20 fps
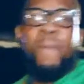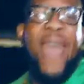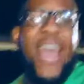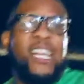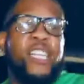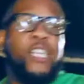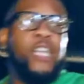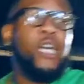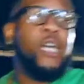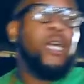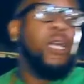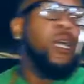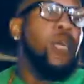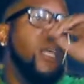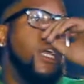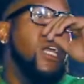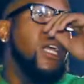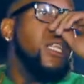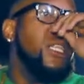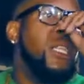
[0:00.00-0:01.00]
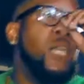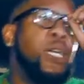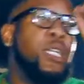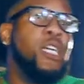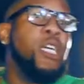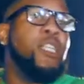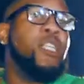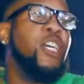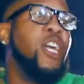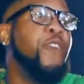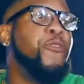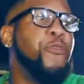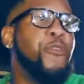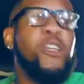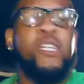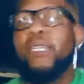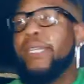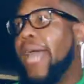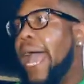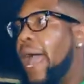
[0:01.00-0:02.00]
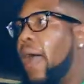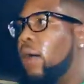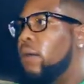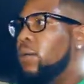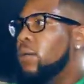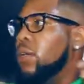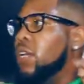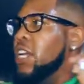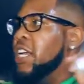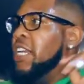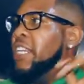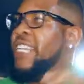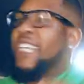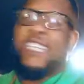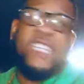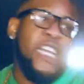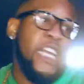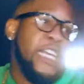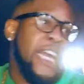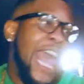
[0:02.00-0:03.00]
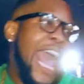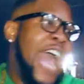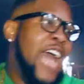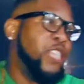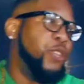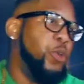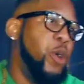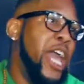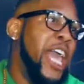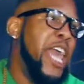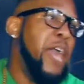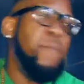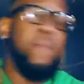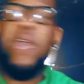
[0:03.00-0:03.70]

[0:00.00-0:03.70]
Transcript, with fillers: back to the, the to the freestyle. This nigga Ashway hit